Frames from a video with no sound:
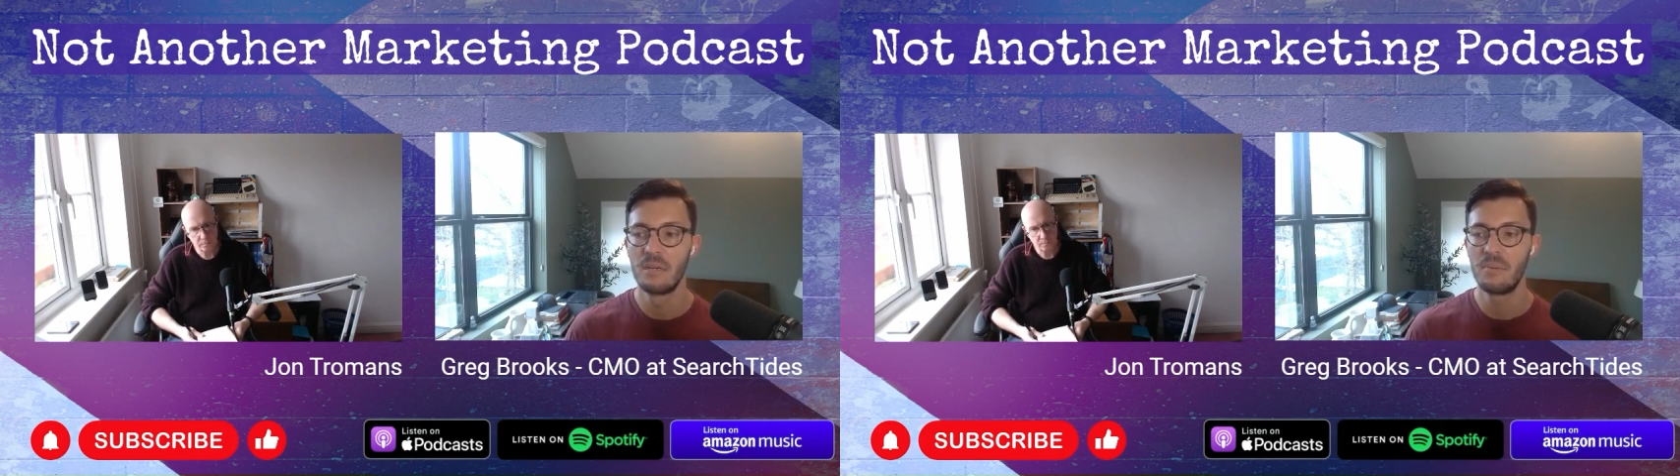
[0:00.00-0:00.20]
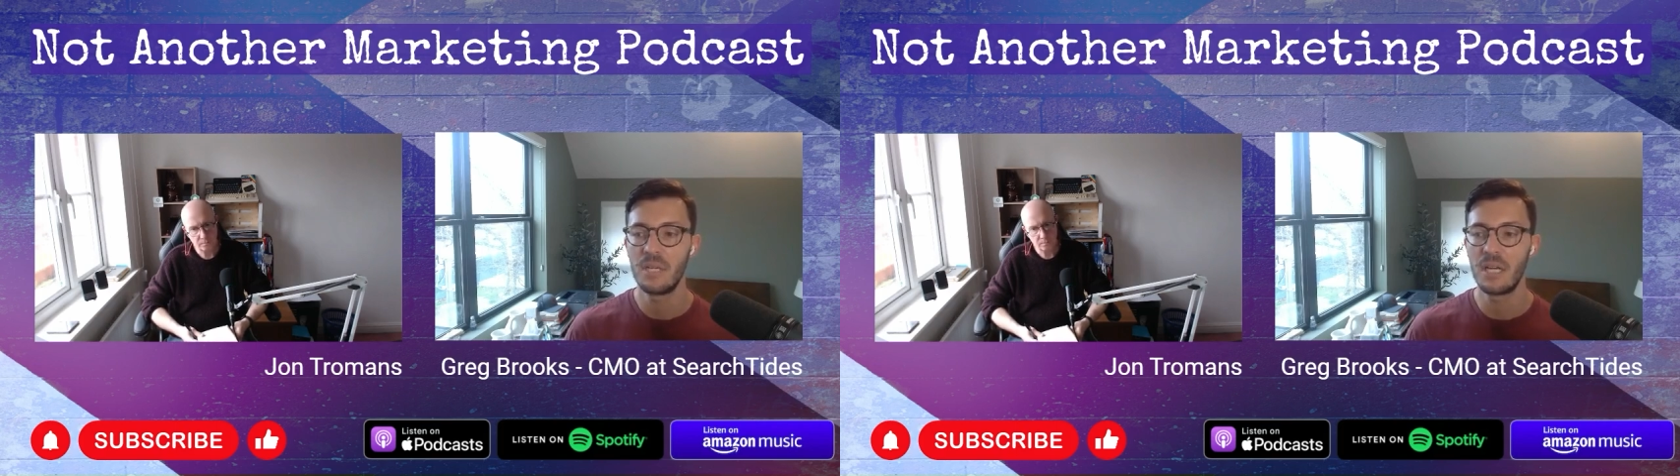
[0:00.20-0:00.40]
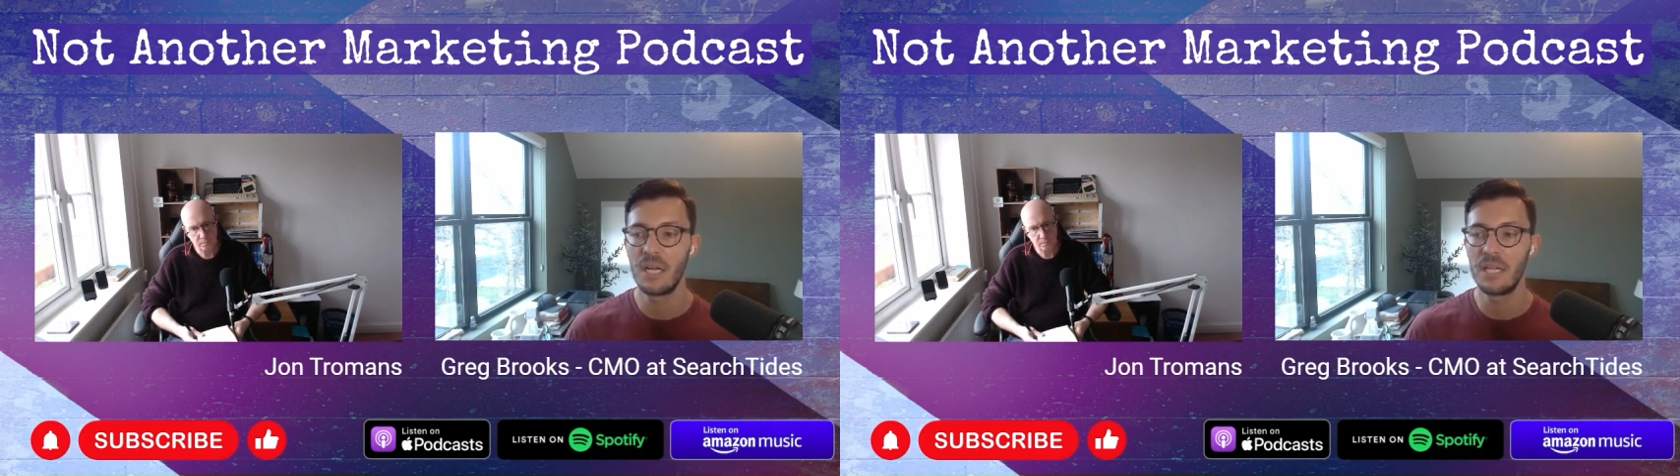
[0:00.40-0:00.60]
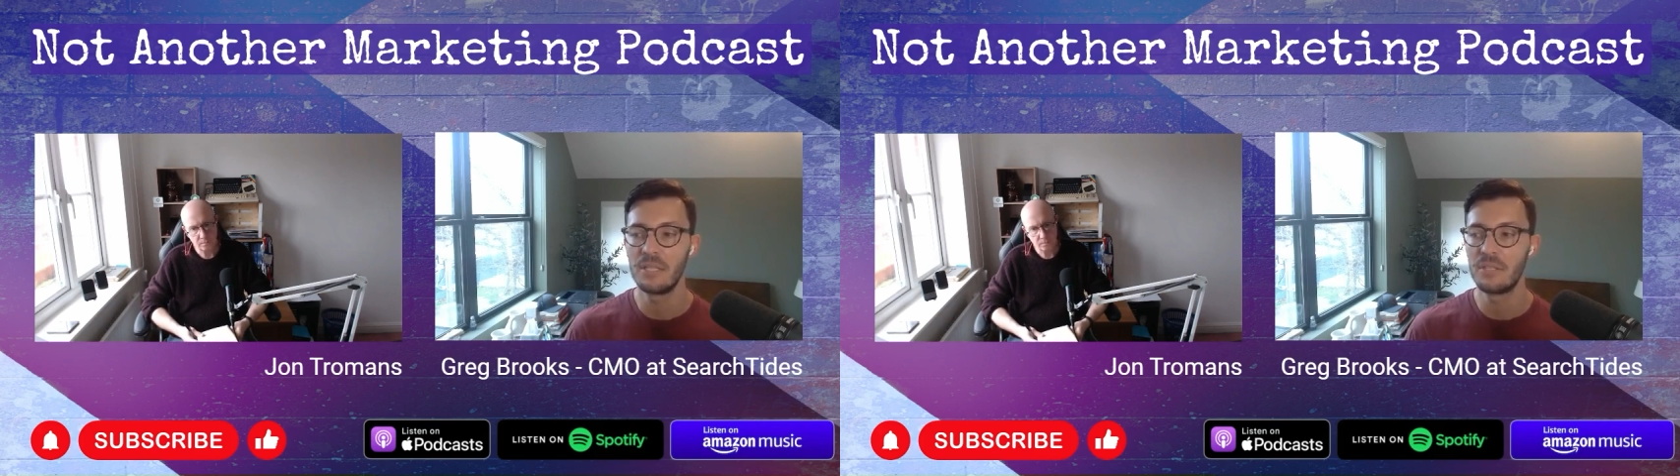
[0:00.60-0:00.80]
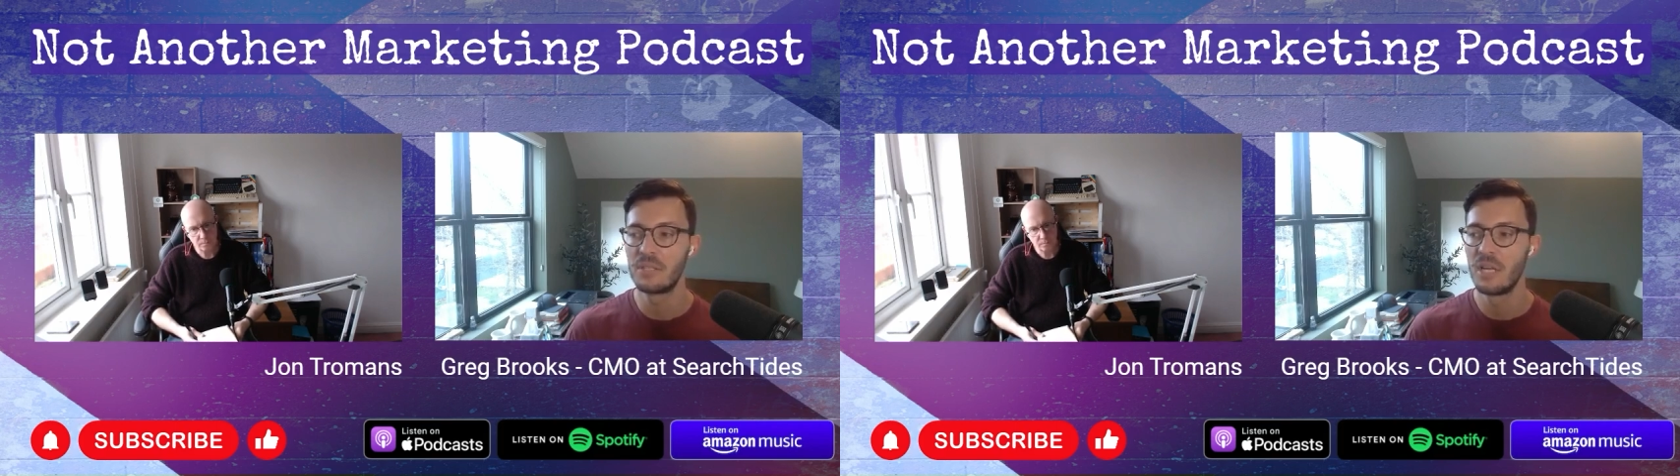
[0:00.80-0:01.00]

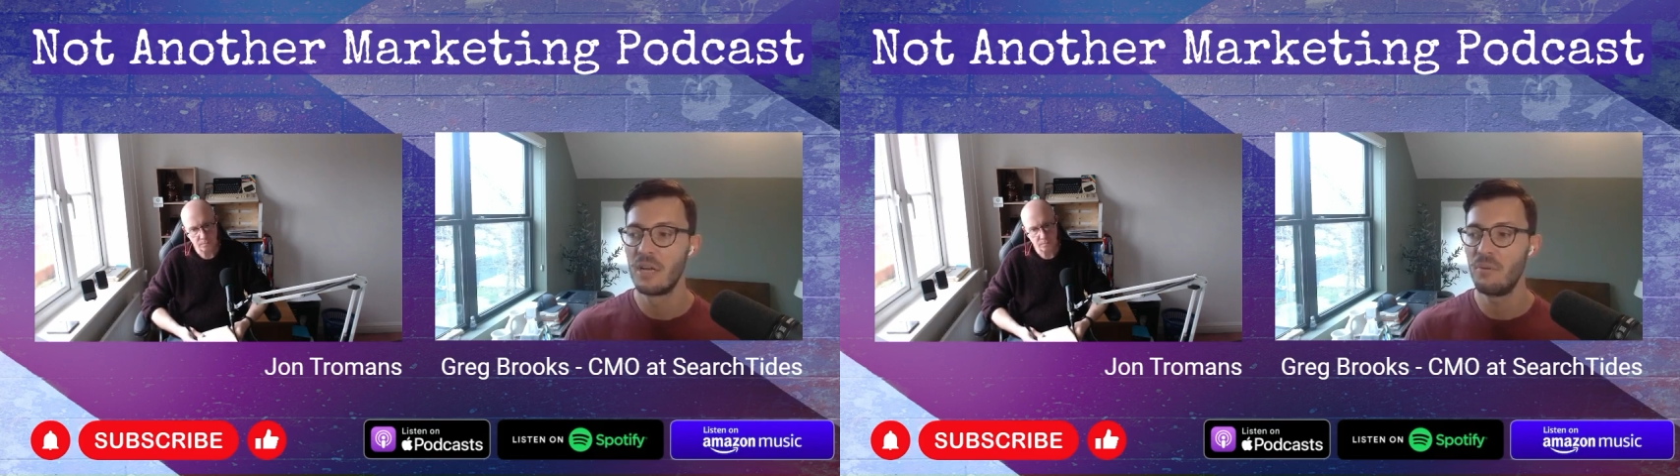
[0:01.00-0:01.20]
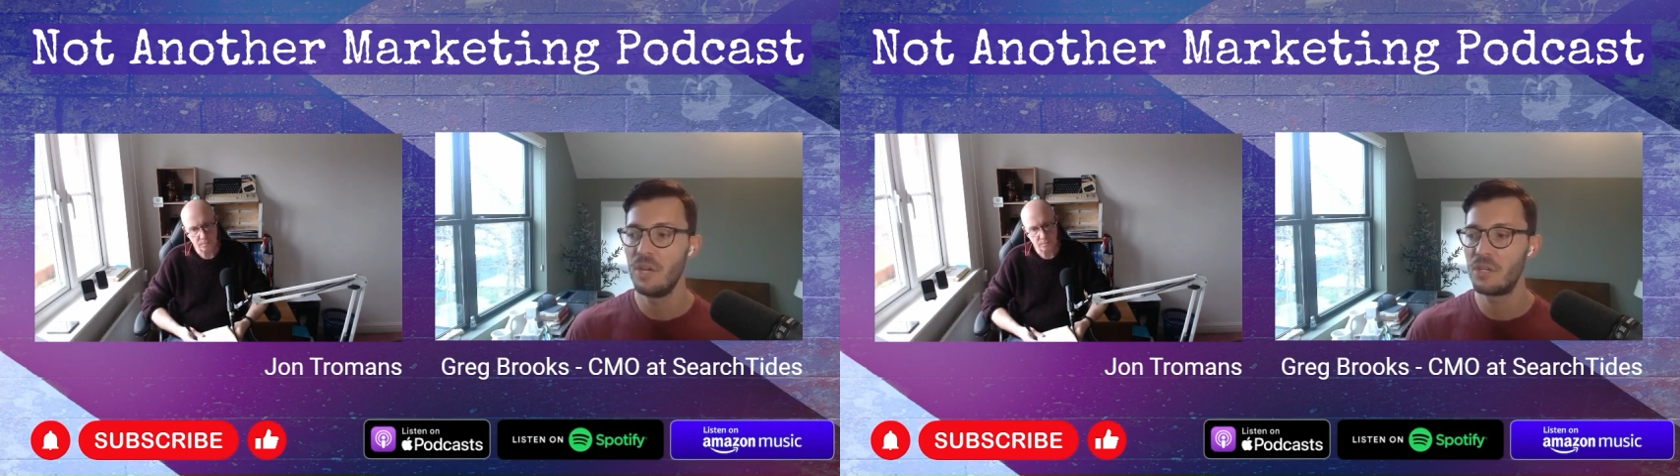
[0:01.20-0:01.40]
Because we